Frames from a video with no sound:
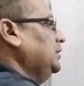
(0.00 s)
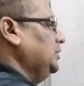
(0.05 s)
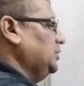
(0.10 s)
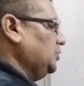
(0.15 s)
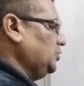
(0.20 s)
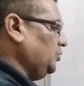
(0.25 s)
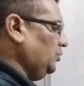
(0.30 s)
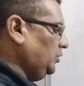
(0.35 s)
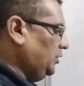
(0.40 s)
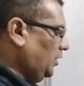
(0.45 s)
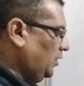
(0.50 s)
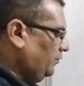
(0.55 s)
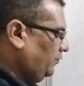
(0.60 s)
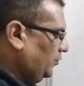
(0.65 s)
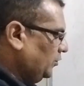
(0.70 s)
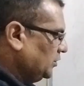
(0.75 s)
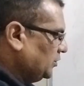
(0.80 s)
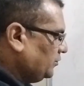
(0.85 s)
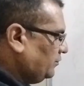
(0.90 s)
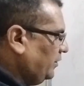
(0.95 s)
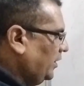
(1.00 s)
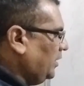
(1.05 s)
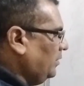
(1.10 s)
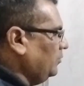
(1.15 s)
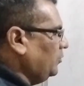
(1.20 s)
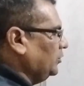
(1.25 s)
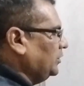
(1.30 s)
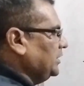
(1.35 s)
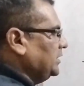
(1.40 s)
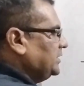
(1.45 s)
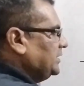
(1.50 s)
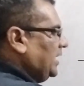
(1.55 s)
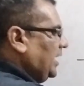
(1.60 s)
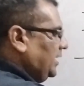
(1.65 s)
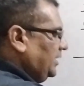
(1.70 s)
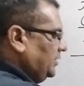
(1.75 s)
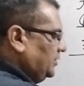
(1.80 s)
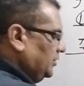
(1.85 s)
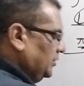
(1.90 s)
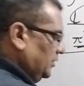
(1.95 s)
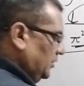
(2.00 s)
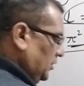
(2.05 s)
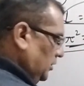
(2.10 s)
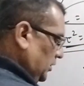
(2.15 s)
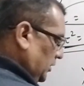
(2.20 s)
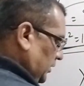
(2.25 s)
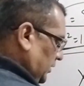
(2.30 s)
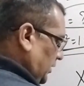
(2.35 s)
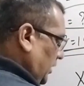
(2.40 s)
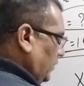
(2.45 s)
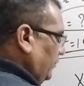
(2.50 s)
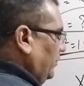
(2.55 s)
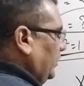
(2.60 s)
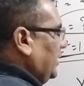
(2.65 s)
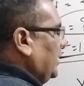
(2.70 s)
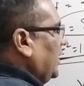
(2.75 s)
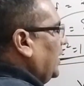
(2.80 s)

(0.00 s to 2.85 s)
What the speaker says: So therefore, squaring both the side, then we